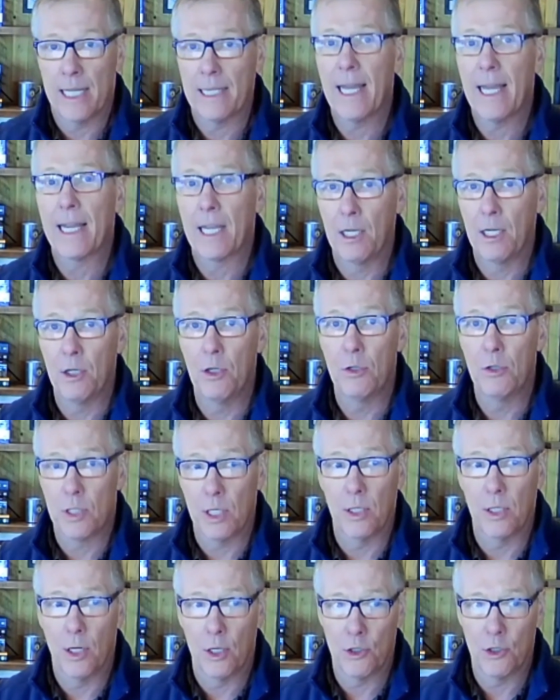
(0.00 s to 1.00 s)
that they can use
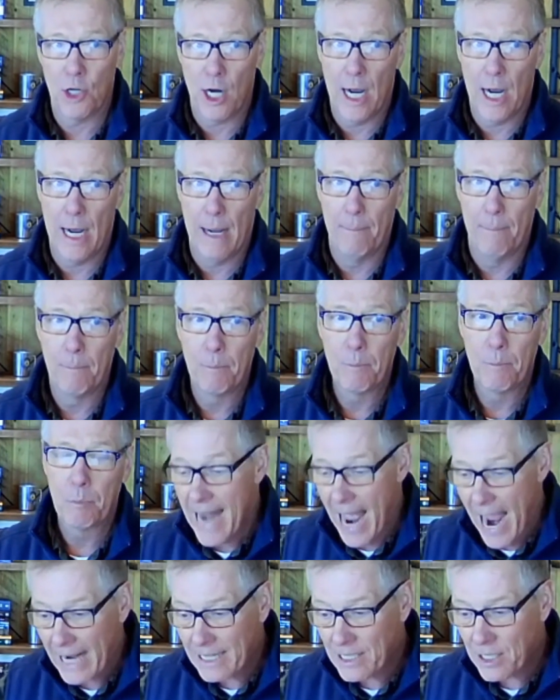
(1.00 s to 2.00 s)
in their job.
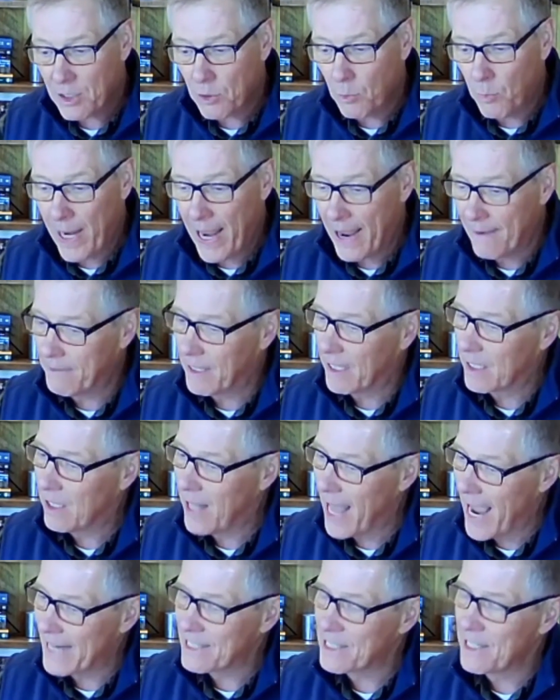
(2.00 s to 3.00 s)
Next, we have the
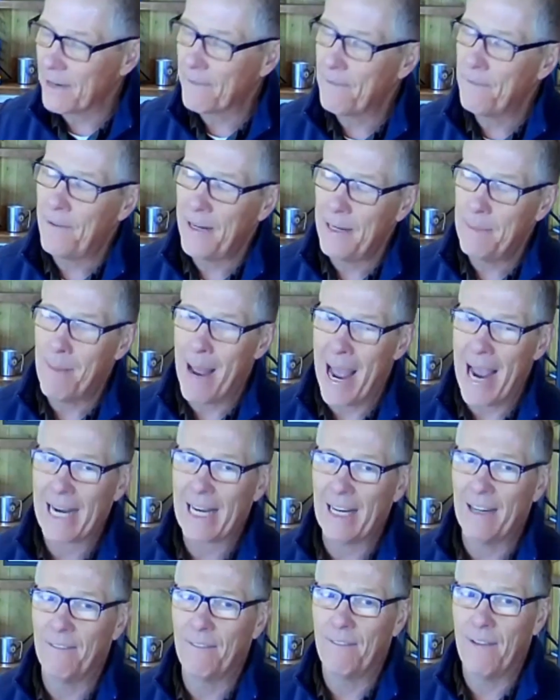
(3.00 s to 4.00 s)
classic feedback
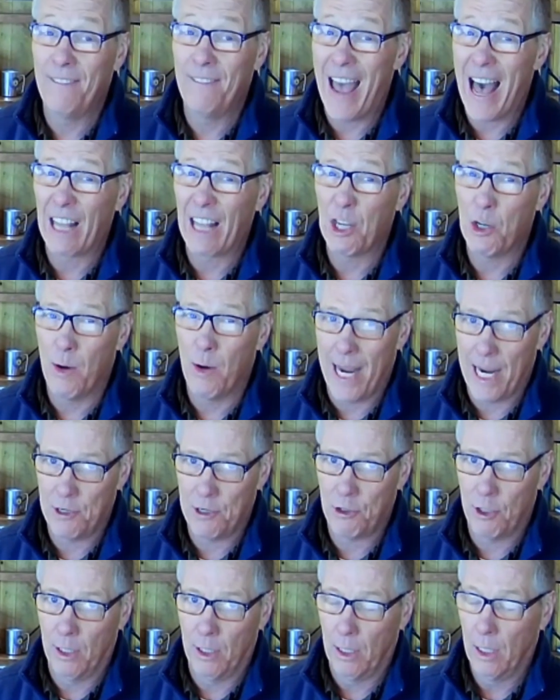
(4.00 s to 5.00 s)
and
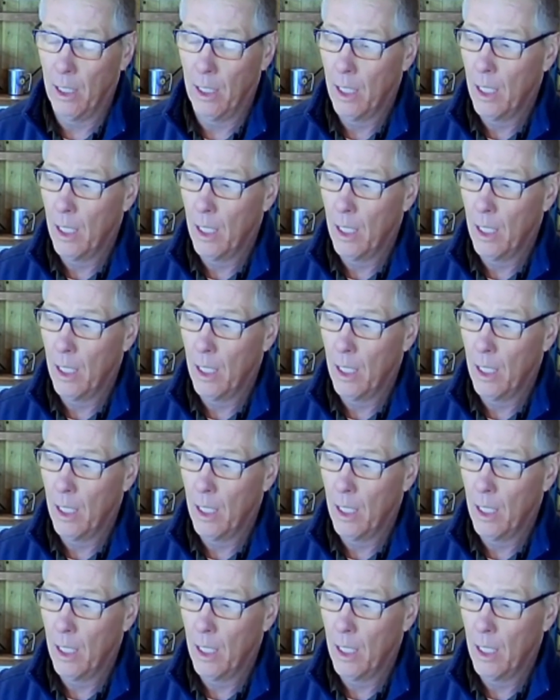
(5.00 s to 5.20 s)
evaluation.